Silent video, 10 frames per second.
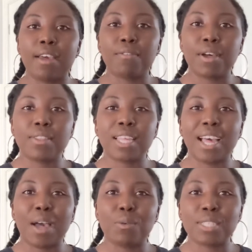found that
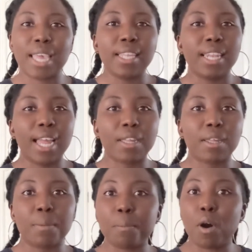I was getting
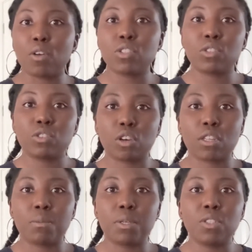like important
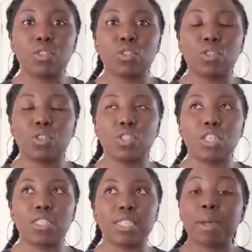documents such
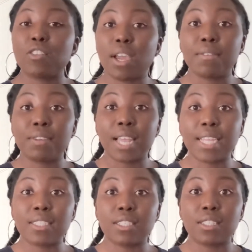as my driving
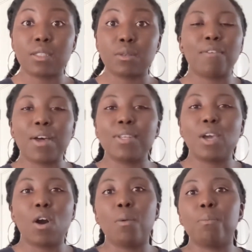license. Found
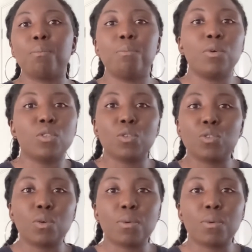it all muddled up